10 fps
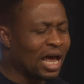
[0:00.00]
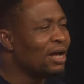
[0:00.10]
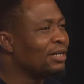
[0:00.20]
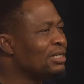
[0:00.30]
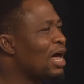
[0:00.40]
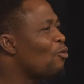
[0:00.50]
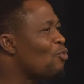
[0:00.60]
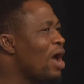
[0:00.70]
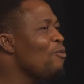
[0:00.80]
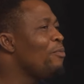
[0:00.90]
Now
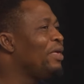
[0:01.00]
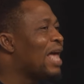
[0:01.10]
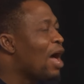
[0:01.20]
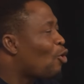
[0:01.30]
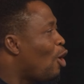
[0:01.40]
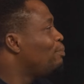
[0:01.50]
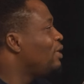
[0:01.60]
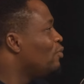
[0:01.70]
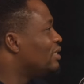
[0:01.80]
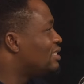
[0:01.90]
when we began company
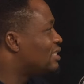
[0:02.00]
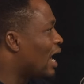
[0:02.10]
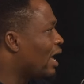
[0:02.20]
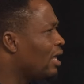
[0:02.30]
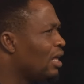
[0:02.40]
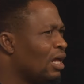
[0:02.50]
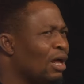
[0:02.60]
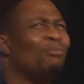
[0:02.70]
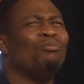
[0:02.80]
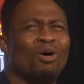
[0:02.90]
with this guy,
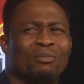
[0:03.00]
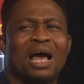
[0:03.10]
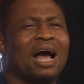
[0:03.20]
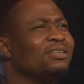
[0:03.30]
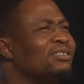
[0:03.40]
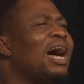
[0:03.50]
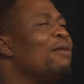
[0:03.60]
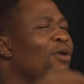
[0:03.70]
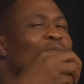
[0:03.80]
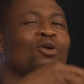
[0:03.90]
mommy, that
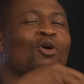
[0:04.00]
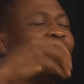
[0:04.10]
mom, God